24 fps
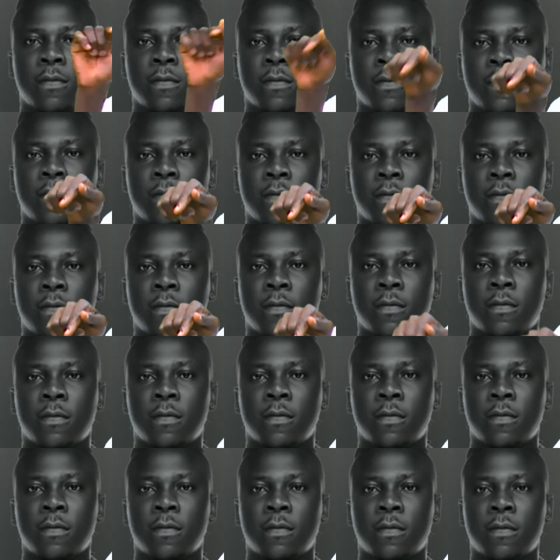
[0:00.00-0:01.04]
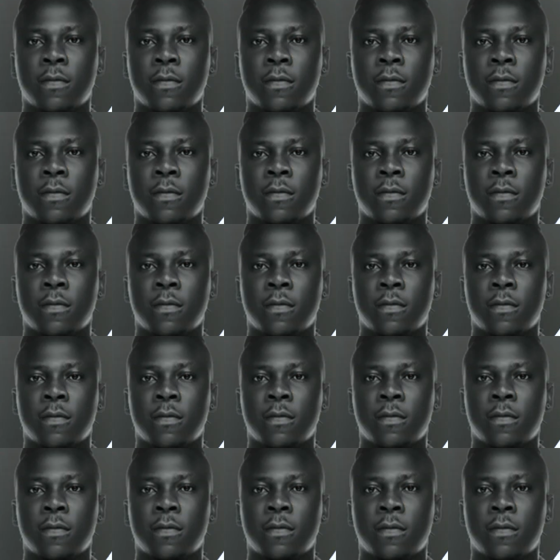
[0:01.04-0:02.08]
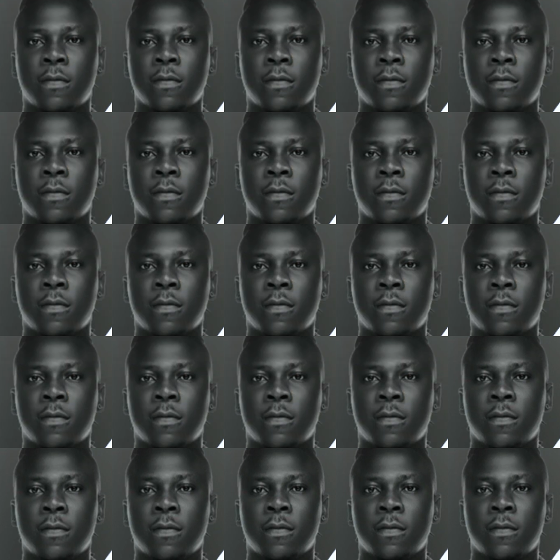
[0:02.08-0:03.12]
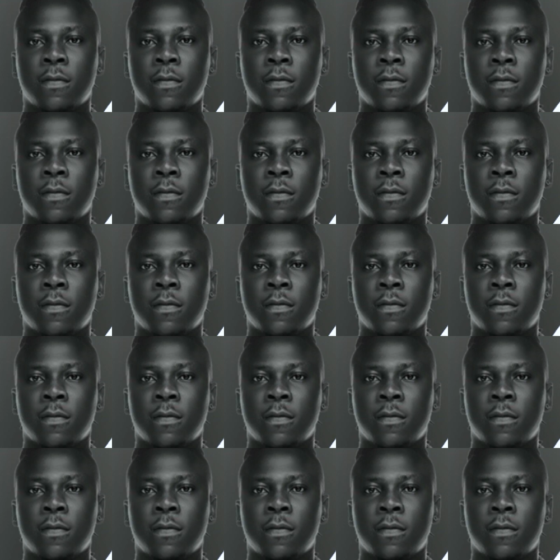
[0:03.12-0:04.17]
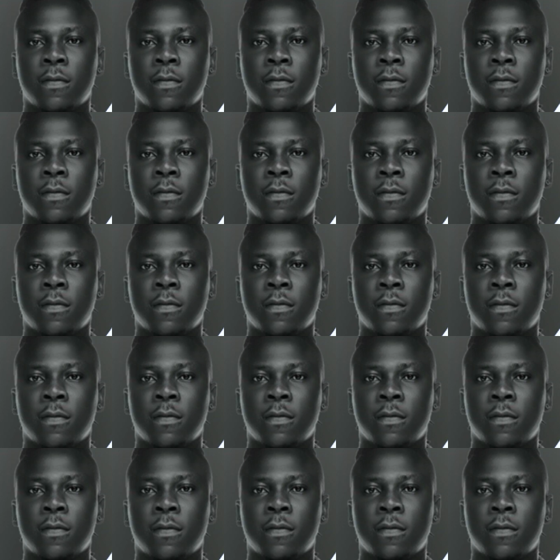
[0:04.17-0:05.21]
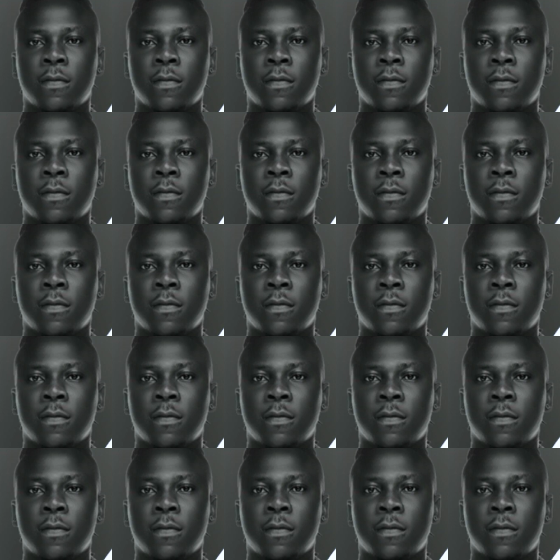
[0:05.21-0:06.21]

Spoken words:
(not speaking)